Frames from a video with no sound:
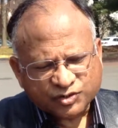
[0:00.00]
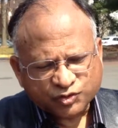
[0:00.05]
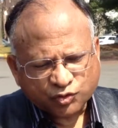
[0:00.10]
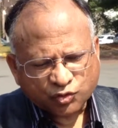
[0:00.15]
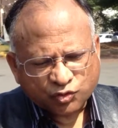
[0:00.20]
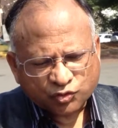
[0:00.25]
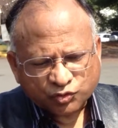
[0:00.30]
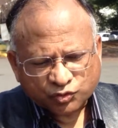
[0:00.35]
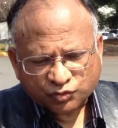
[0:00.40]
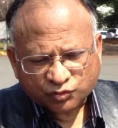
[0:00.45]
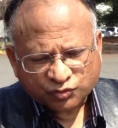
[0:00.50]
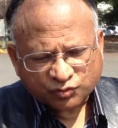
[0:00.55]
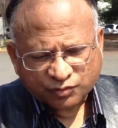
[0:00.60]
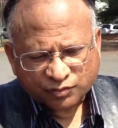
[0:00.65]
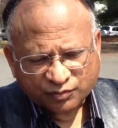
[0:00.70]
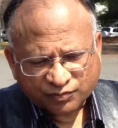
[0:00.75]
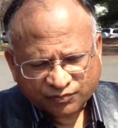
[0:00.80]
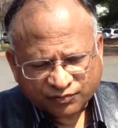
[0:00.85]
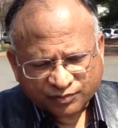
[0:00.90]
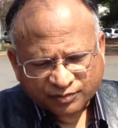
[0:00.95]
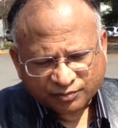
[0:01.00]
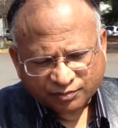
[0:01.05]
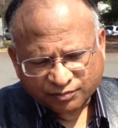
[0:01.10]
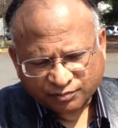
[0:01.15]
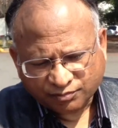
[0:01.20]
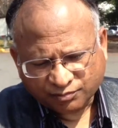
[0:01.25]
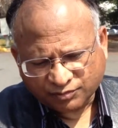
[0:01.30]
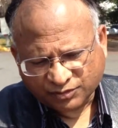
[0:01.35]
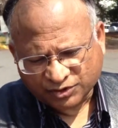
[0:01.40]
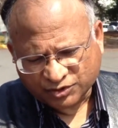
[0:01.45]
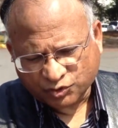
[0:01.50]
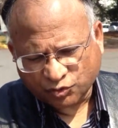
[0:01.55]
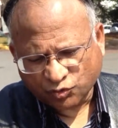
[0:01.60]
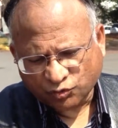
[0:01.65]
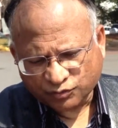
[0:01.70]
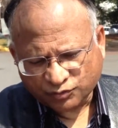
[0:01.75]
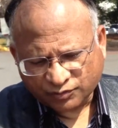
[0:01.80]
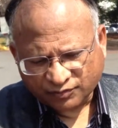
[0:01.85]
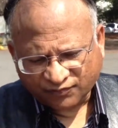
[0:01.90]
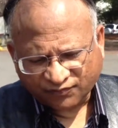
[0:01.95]
It's
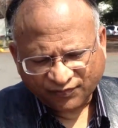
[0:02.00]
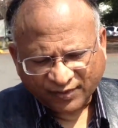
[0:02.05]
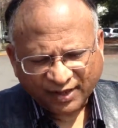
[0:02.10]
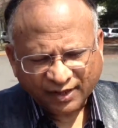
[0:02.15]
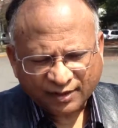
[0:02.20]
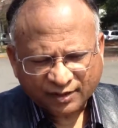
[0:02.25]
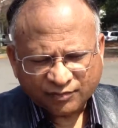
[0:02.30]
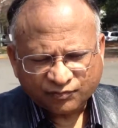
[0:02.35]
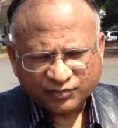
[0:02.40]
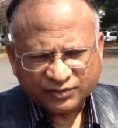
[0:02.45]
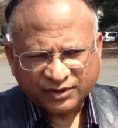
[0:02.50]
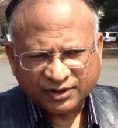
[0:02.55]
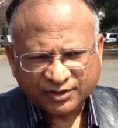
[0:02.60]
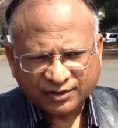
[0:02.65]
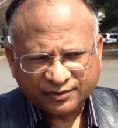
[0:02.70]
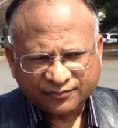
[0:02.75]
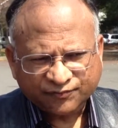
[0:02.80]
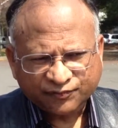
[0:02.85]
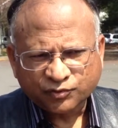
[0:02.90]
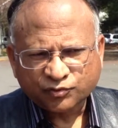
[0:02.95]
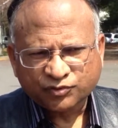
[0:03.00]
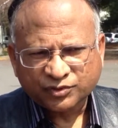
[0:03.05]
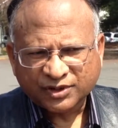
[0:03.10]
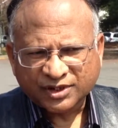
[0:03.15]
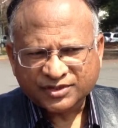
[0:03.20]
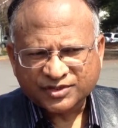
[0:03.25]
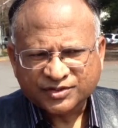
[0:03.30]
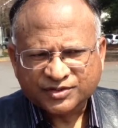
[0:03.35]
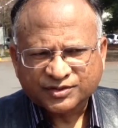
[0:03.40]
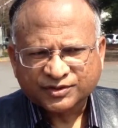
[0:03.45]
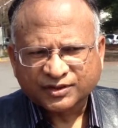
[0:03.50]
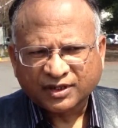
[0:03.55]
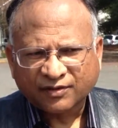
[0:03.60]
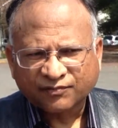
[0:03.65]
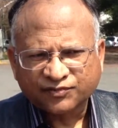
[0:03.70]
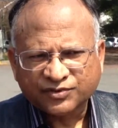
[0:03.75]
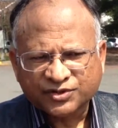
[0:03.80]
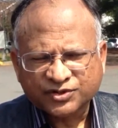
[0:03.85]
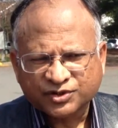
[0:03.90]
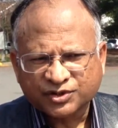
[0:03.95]
going to fail within a few years instead
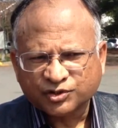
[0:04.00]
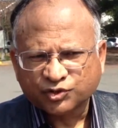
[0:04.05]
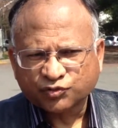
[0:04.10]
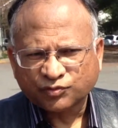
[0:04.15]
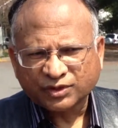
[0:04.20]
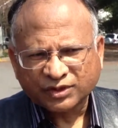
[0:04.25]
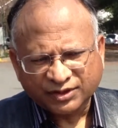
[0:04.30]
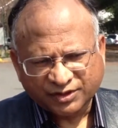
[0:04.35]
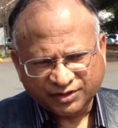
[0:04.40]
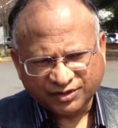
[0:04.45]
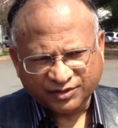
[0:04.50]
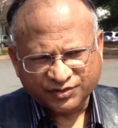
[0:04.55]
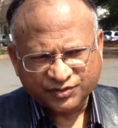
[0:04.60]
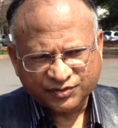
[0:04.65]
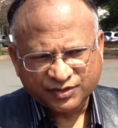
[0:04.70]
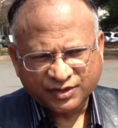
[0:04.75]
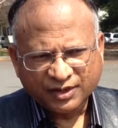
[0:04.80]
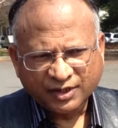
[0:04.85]
of 16-20 years.